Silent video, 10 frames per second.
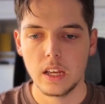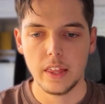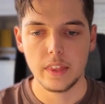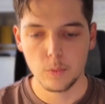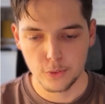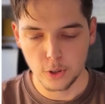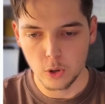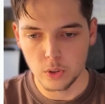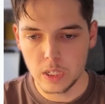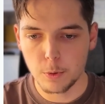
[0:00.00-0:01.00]
And then if we
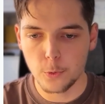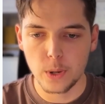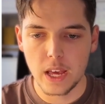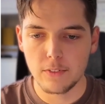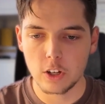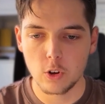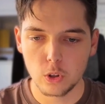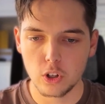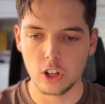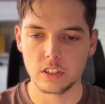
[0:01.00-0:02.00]
go deeper, we have a
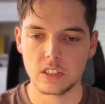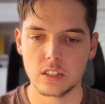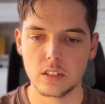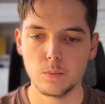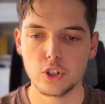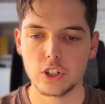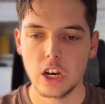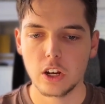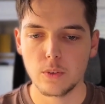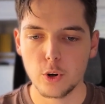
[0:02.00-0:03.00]
cold calling system, which
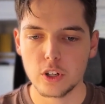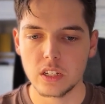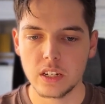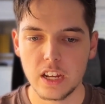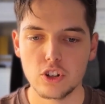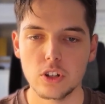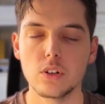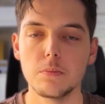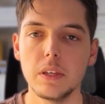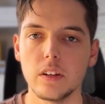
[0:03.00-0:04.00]
converts attention
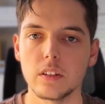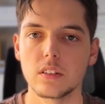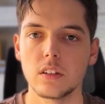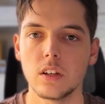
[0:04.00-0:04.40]
to meetings.